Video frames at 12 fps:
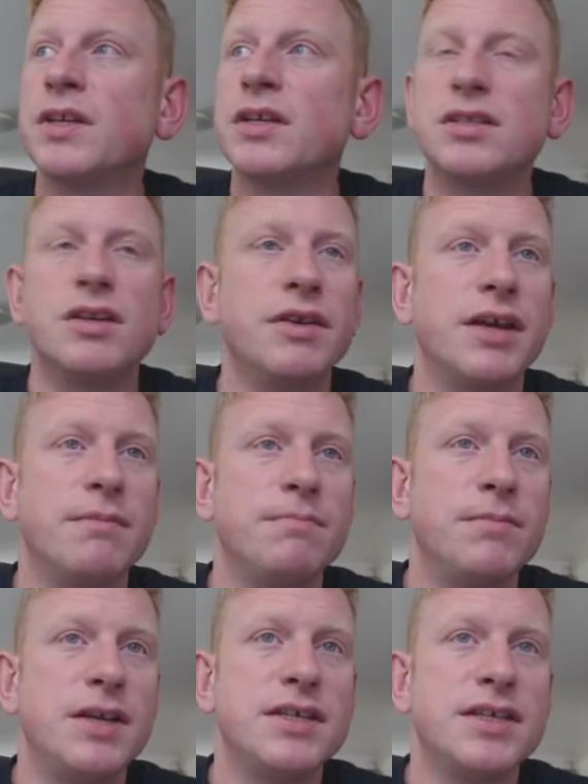So yeah,
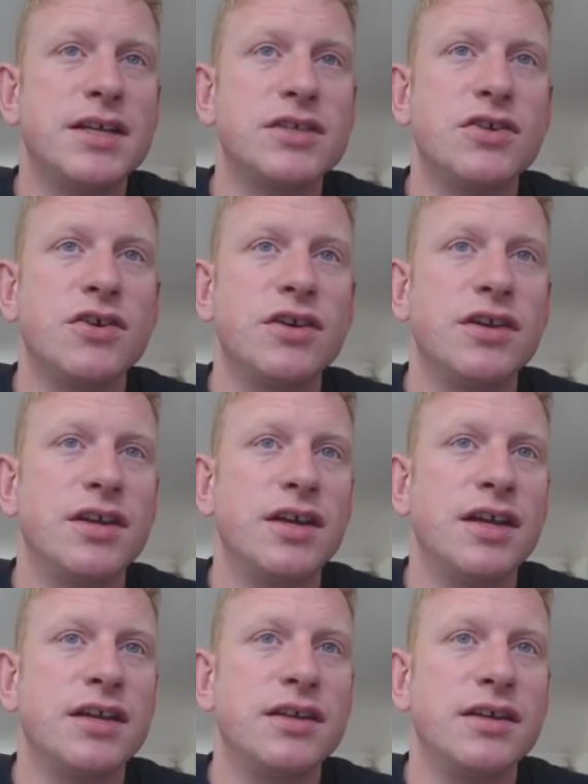pleased that's gone,
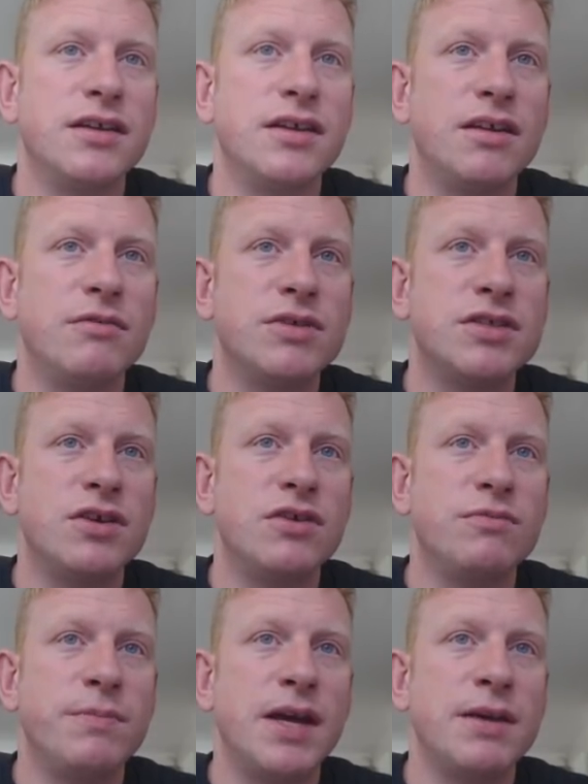and there was
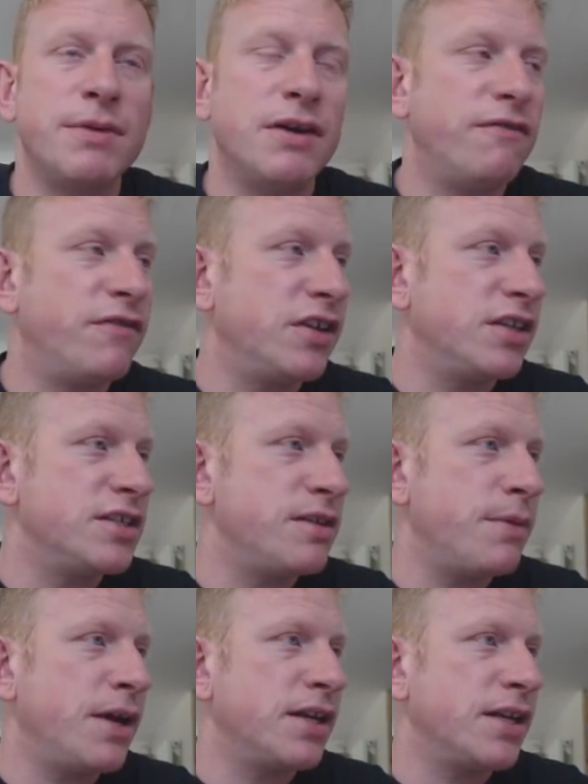no PayPal fee because he
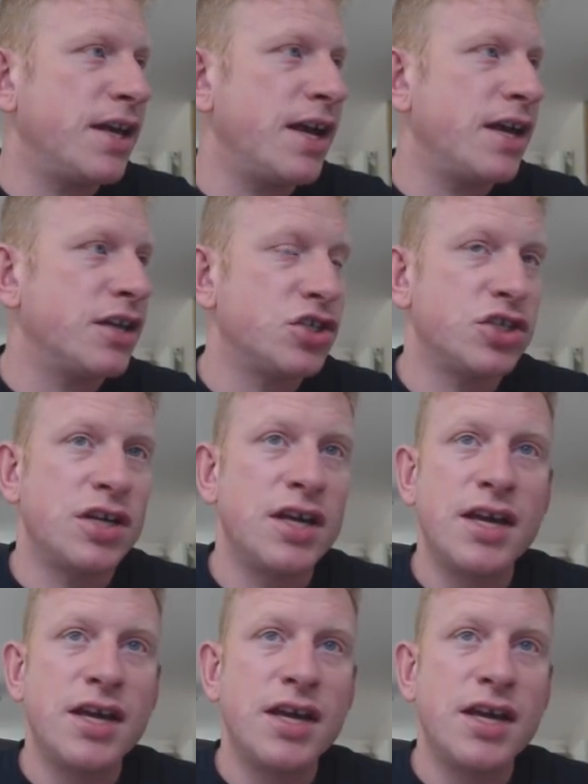paid cash.